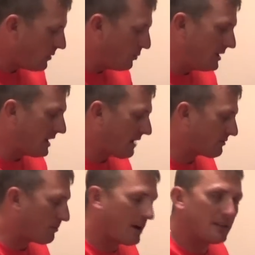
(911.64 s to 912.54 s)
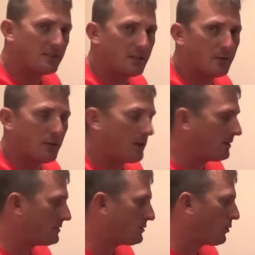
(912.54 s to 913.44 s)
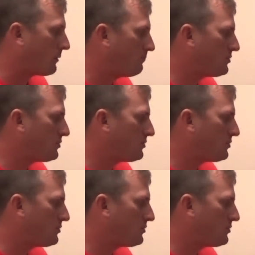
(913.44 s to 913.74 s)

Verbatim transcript: We didn't have to buy a single thing in the store.